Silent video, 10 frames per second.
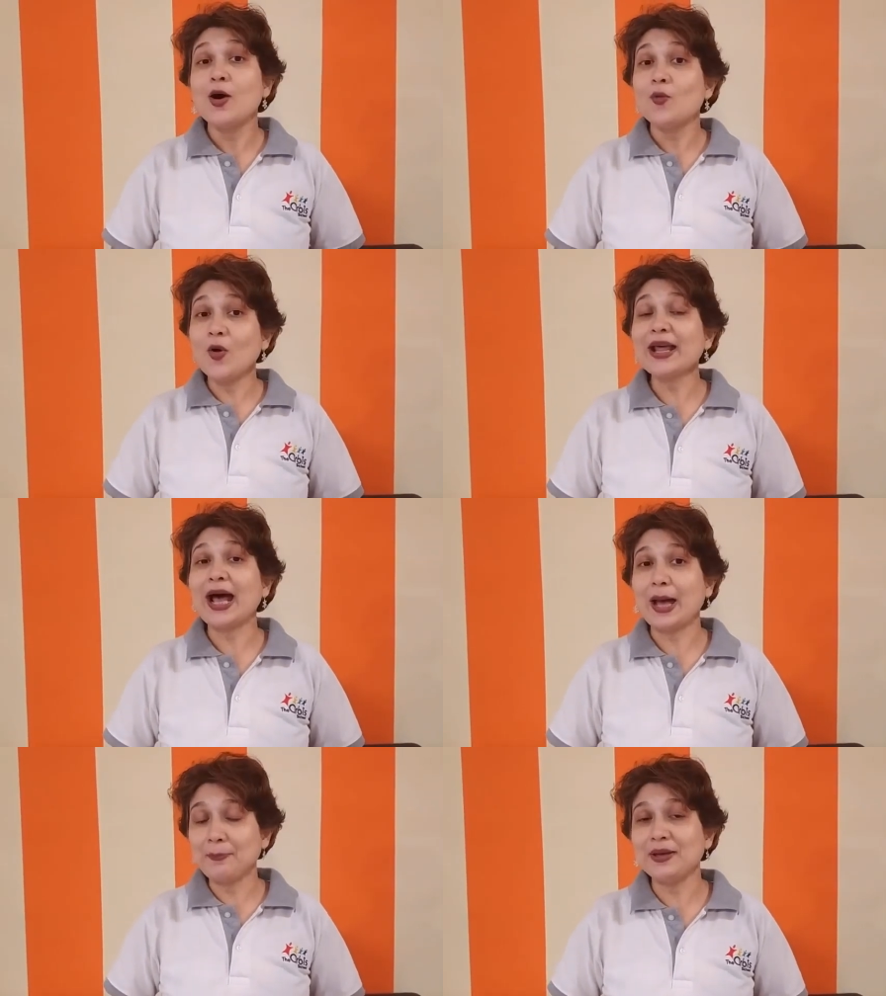What
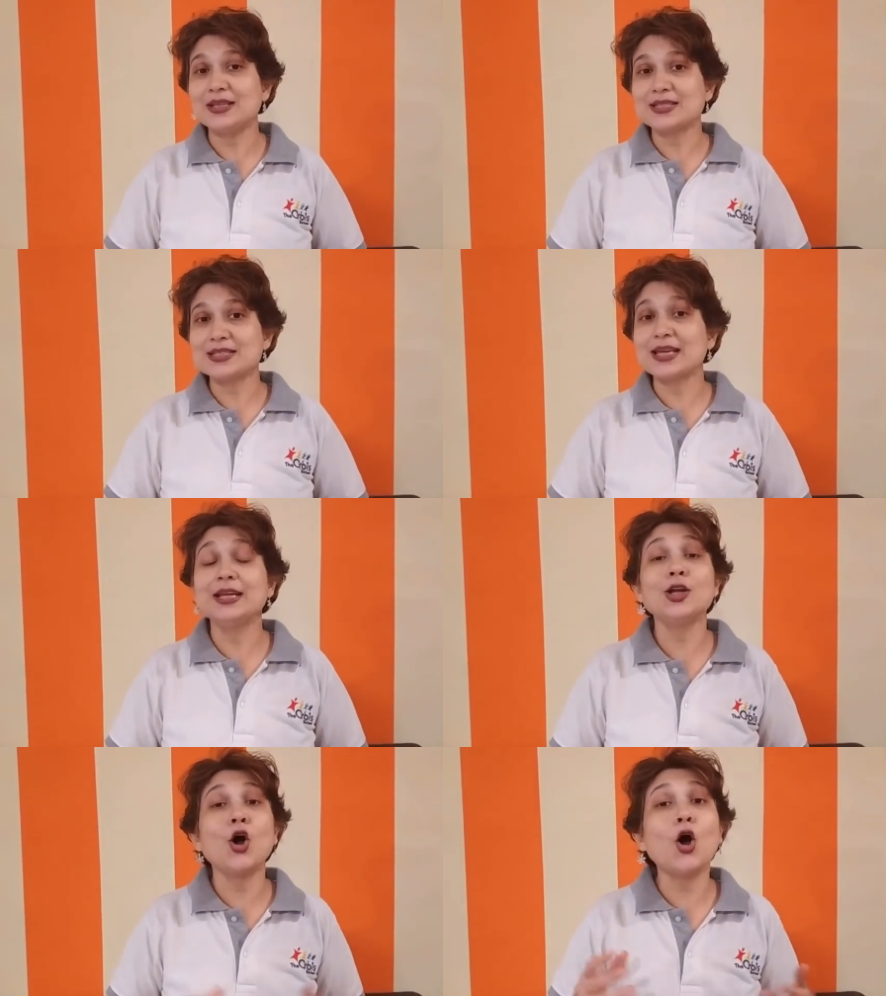happens
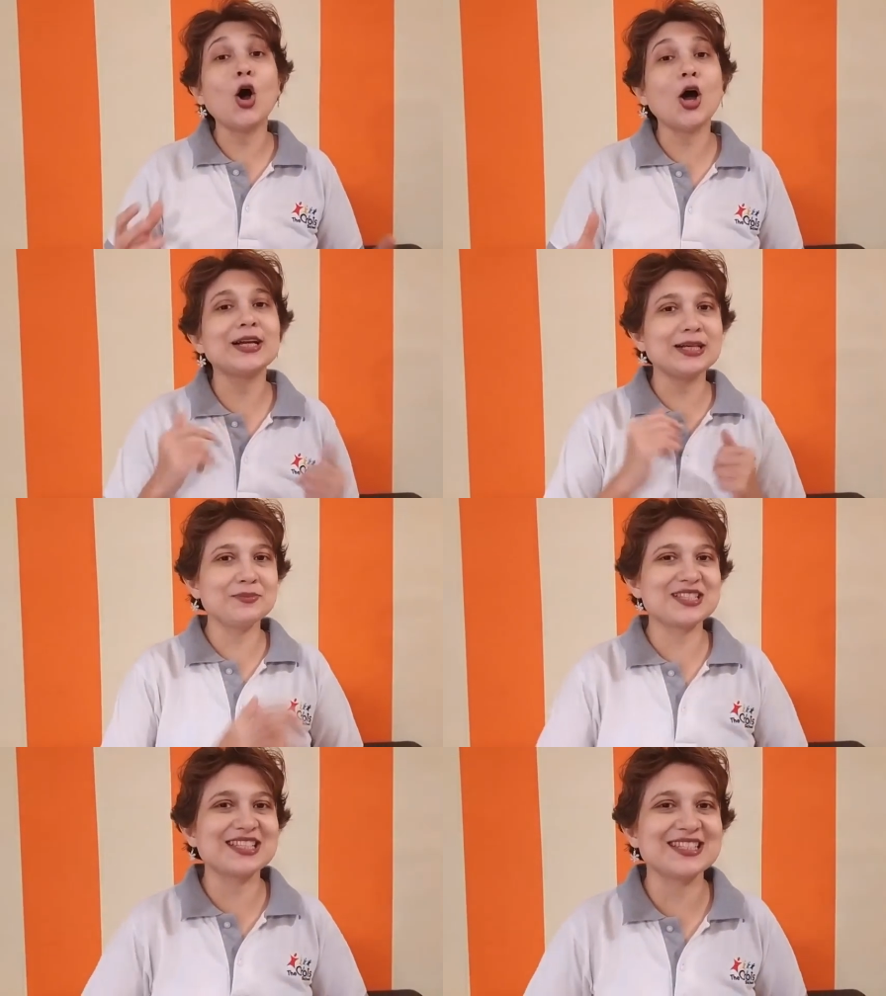in autumn
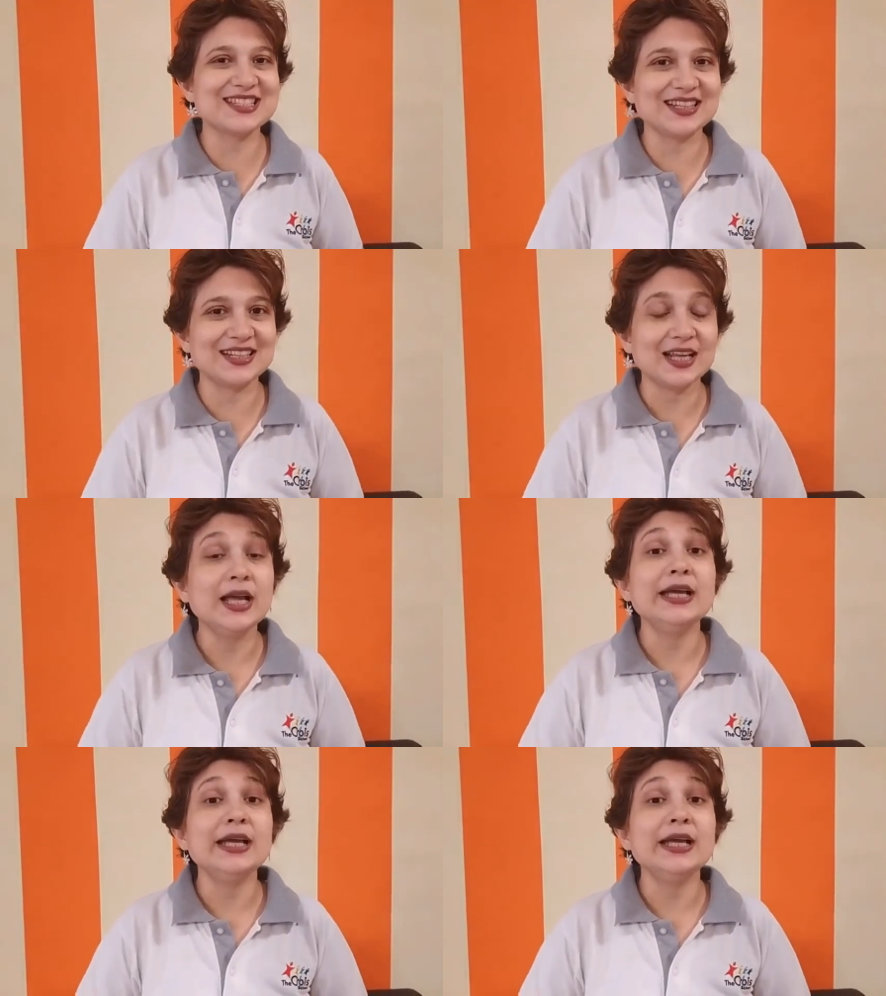season?